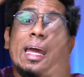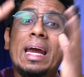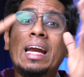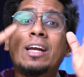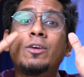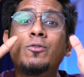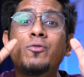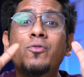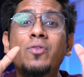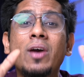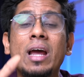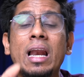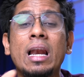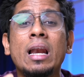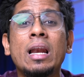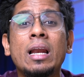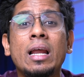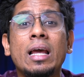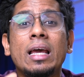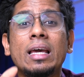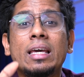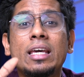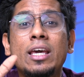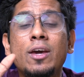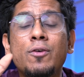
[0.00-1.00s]
it will
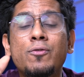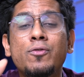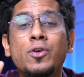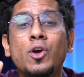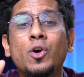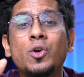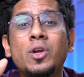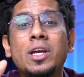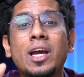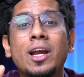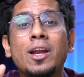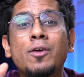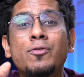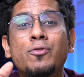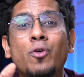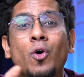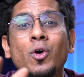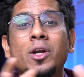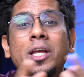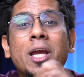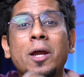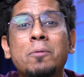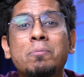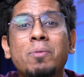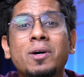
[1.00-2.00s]
give you nearly
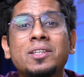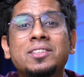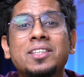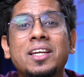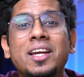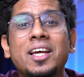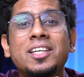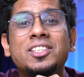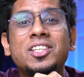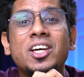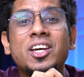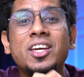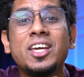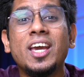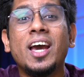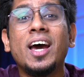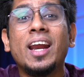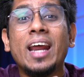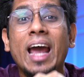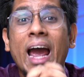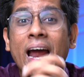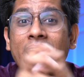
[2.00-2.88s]
48% a year,